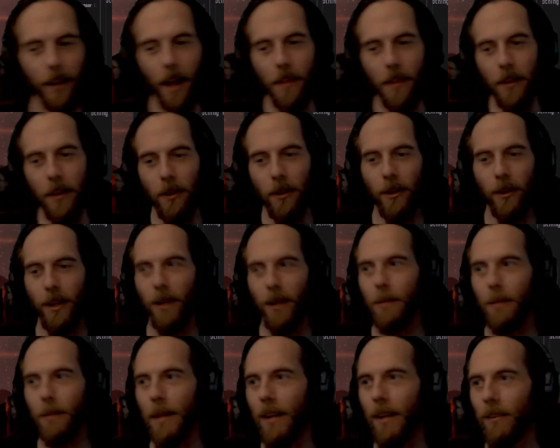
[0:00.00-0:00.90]
think you can hear
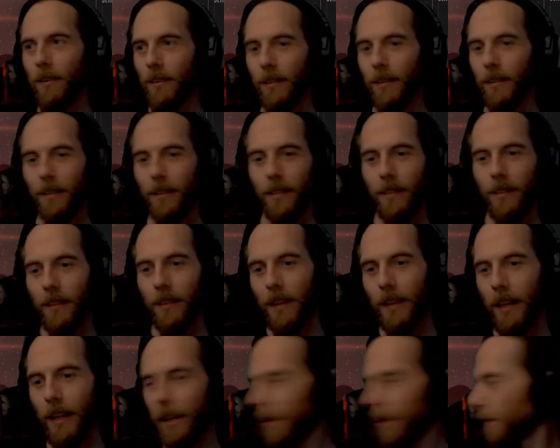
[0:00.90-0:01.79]
him now.
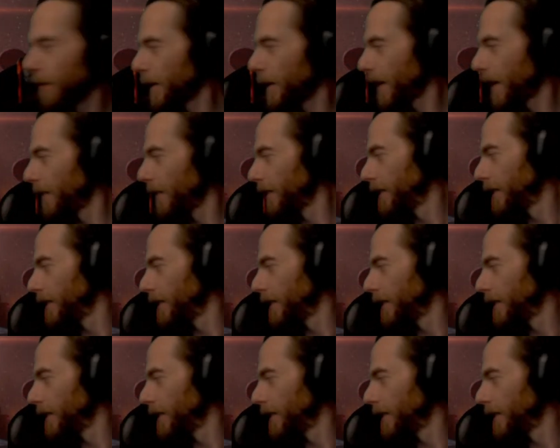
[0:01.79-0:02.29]
Can you hear him now?